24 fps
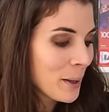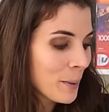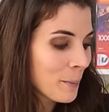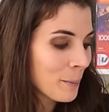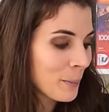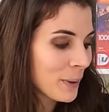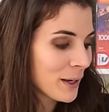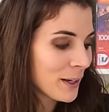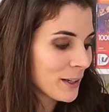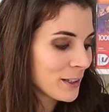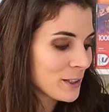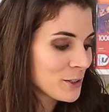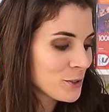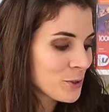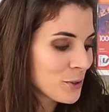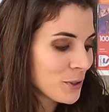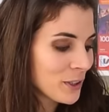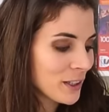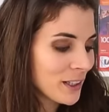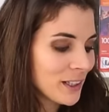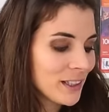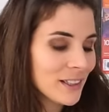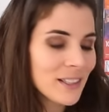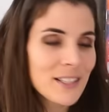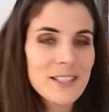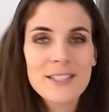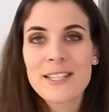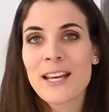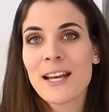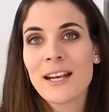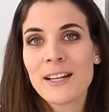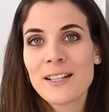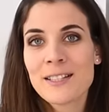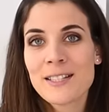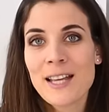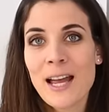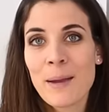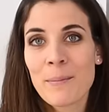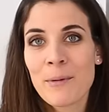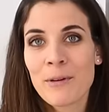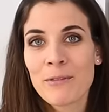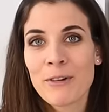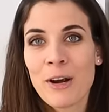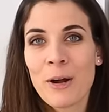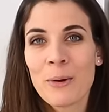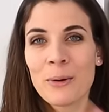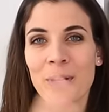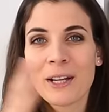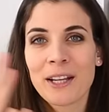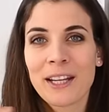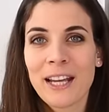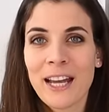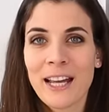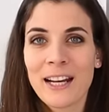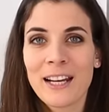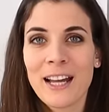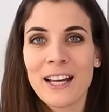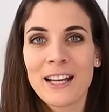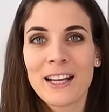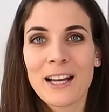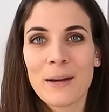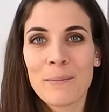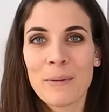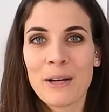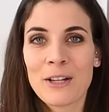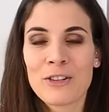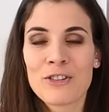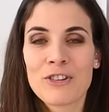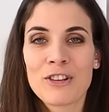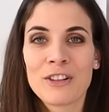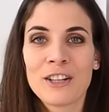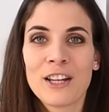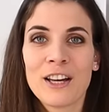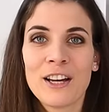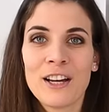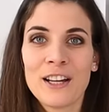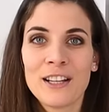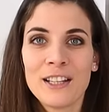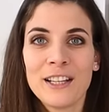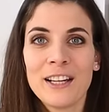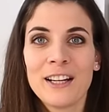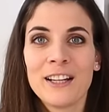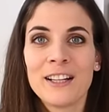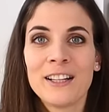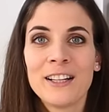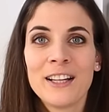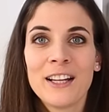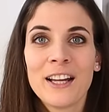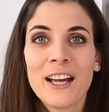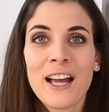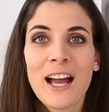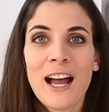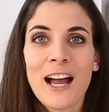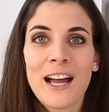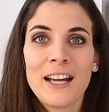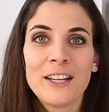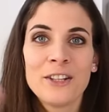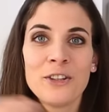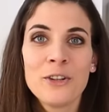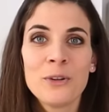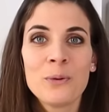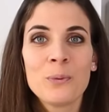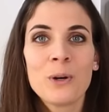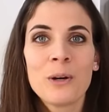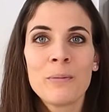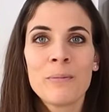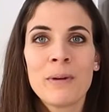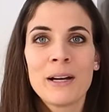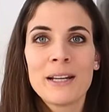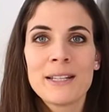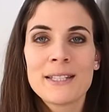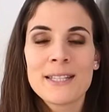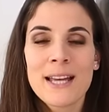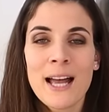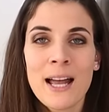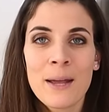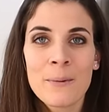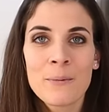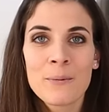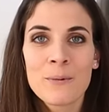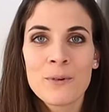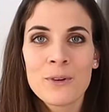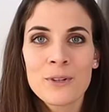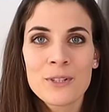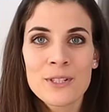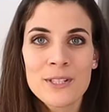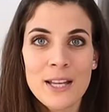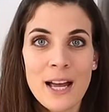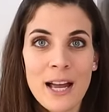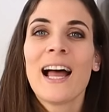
But doing it the second time around again, like I mentioned earlier, I knew what my time was.